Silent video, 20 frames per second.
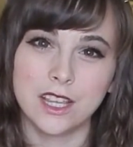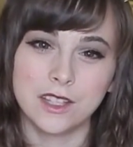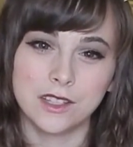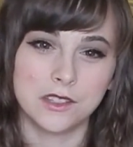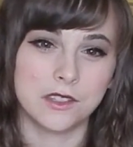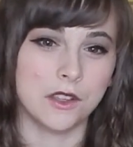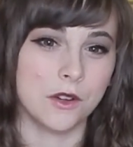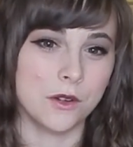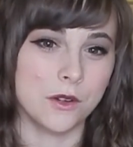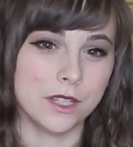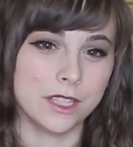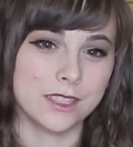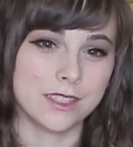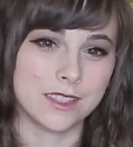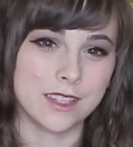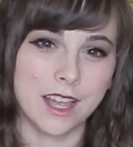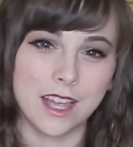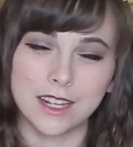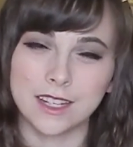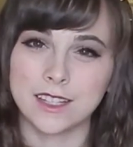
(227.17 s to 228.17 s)
So it's
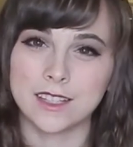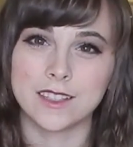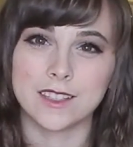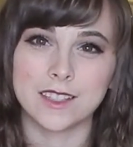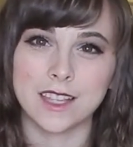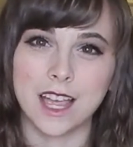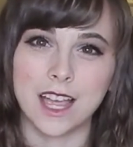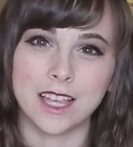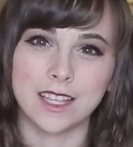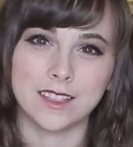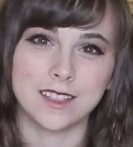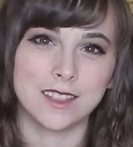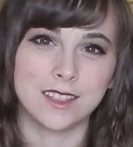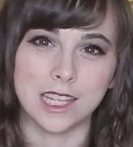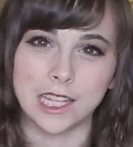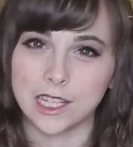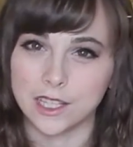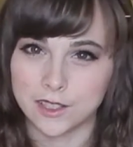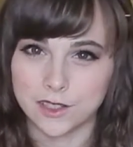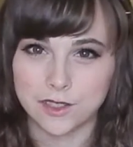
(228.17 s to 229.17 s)
not as high
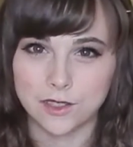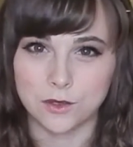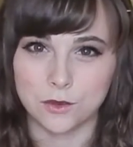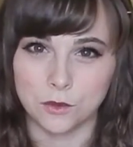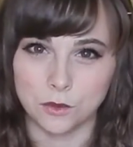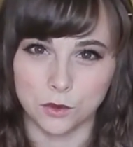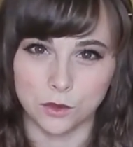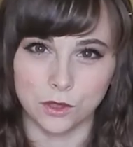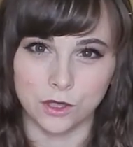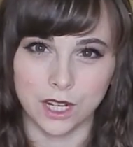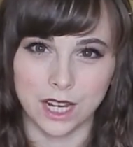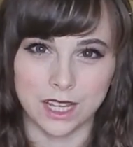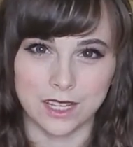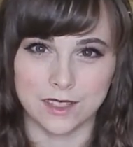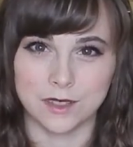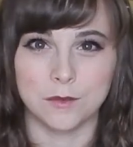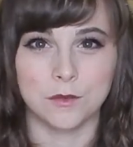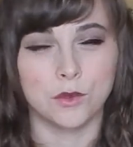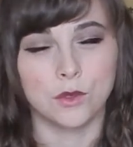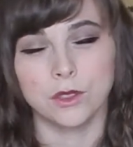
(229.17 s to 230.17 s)
stakes or as
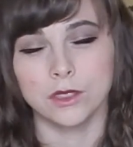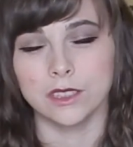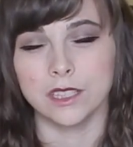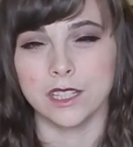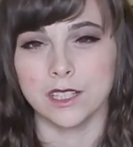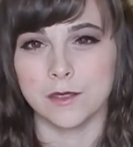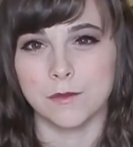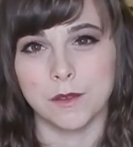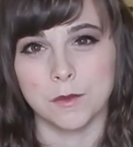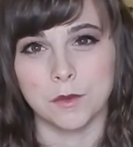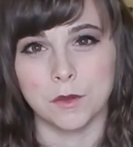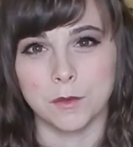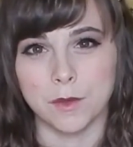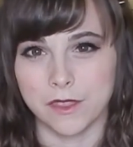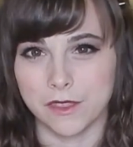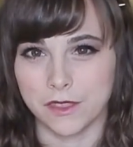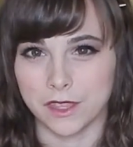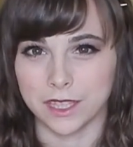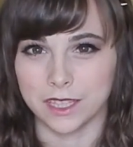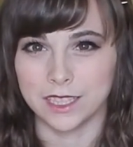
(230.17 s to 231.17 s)
important as people might
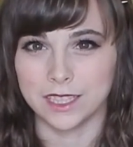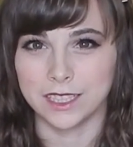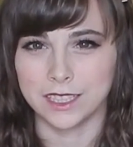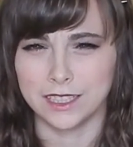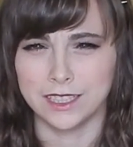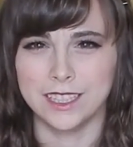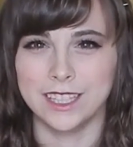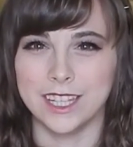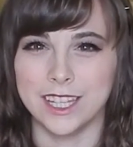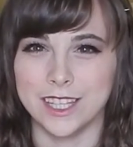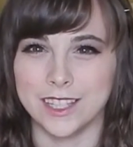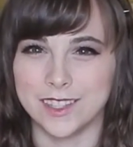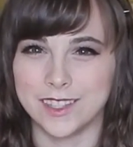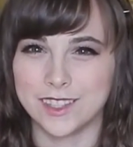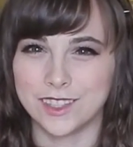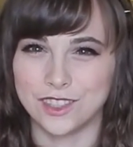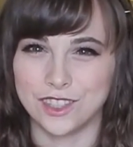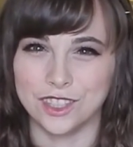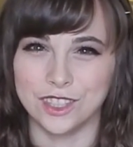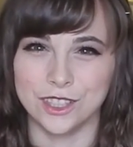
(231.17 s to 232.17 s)
think it
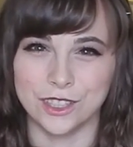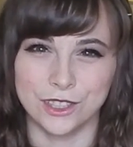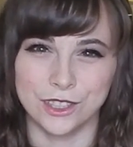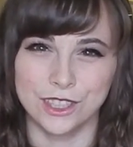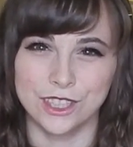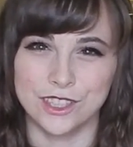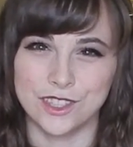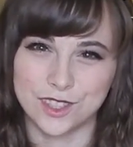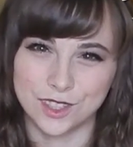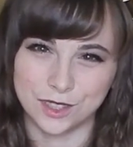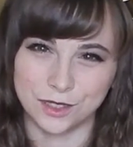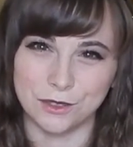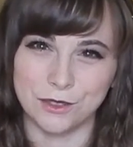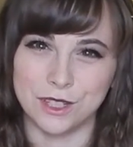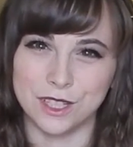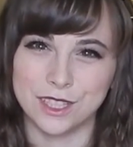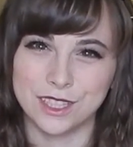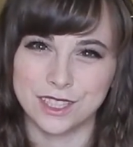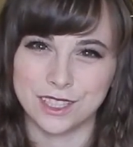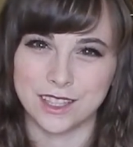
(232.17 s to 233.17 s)
is. She literally just glued
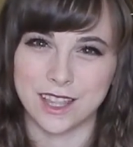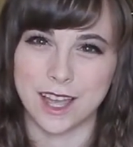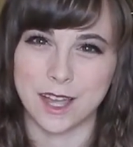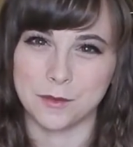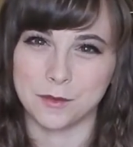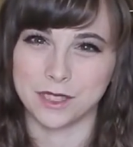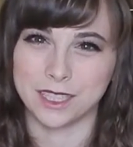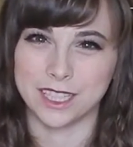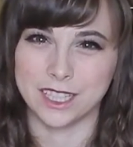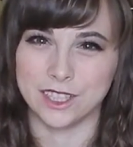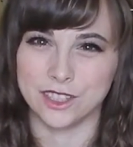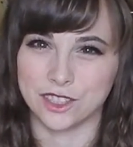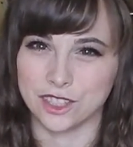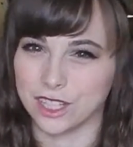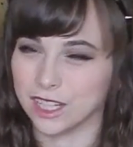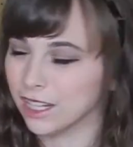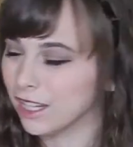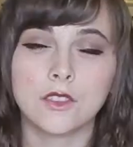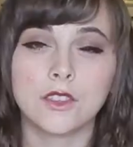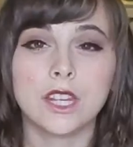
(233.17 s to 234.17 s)
it to the
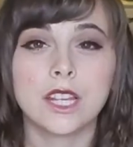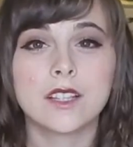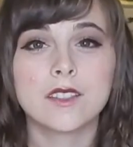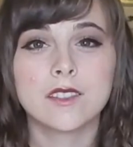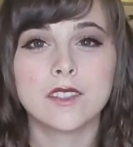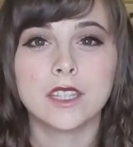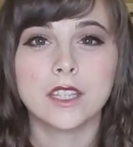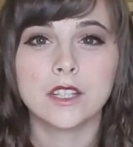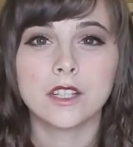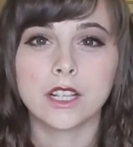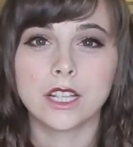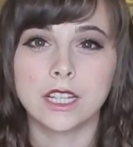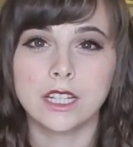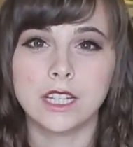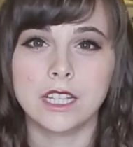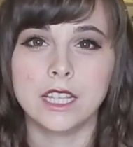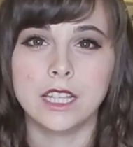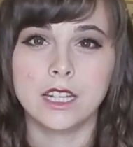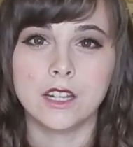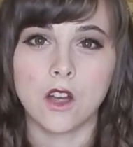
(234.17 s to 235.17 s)
application. The next thing you're gonna
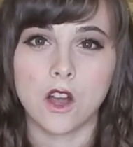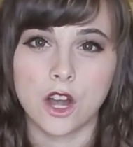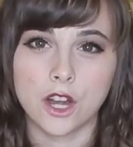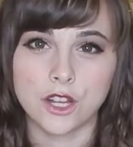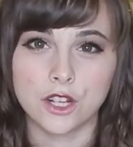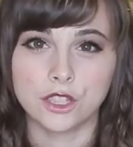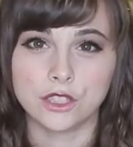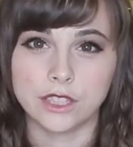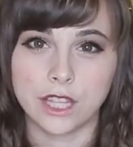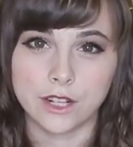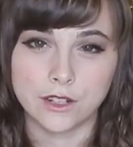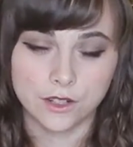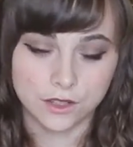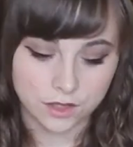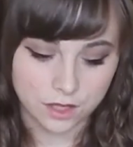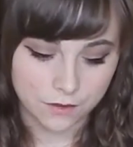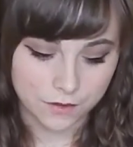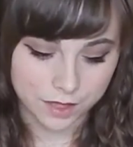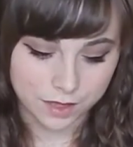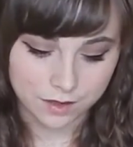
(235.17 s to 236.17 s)
need are your letters
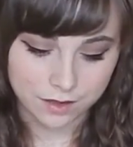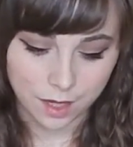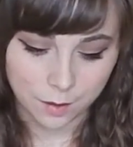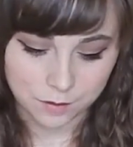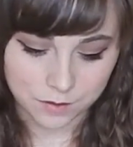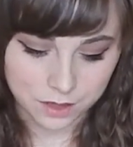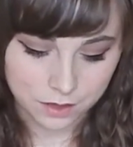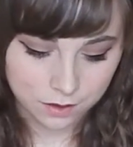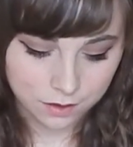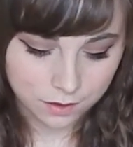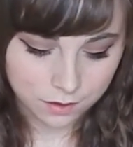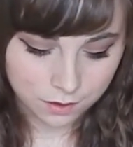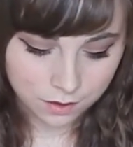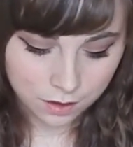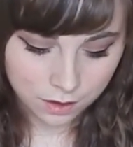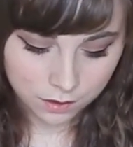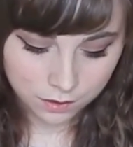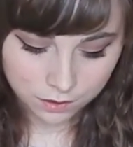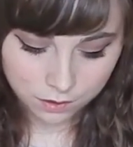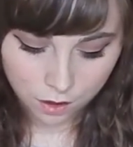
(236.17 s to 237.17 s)
of acceptance.
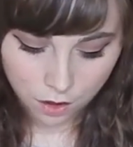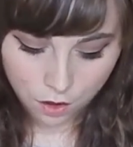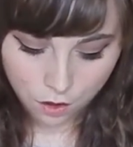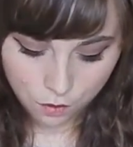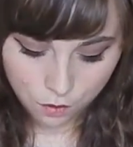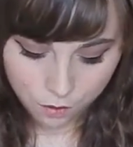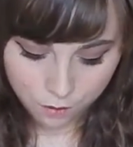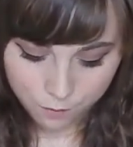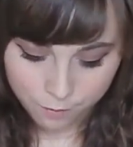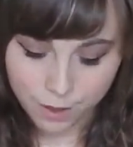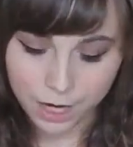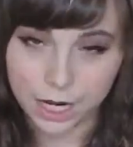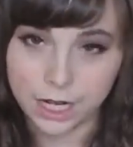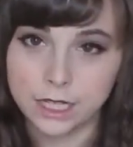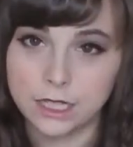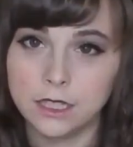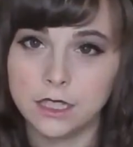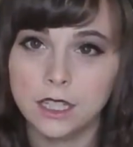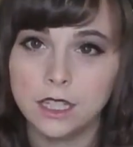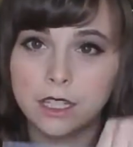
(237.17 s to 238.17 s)
So
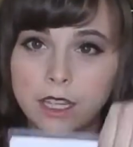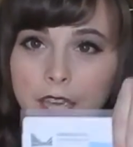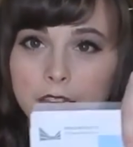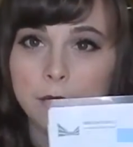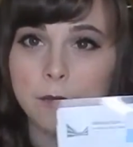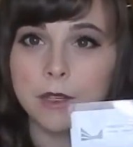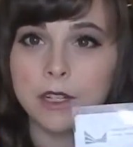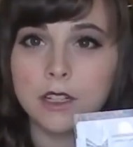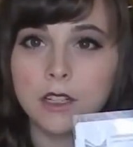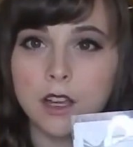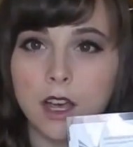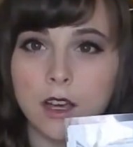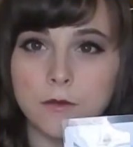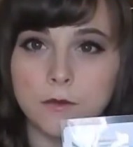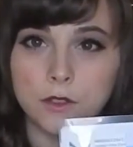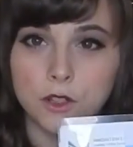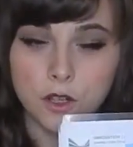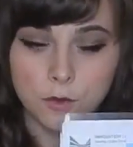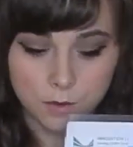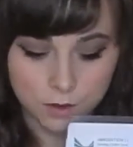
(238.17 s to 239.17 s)
mine came in an
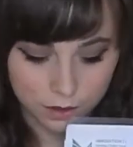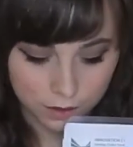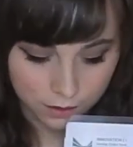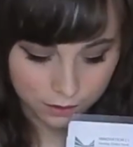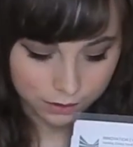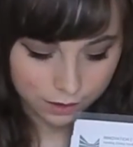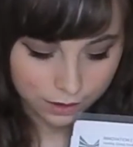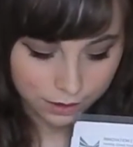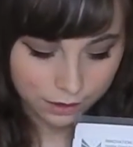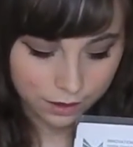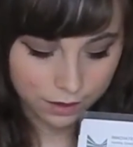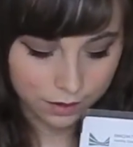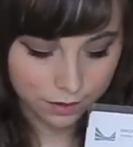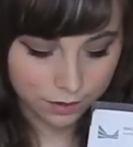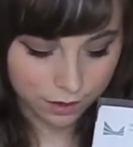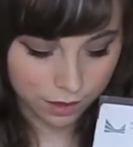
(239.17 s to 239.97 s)
envelope and looked like this.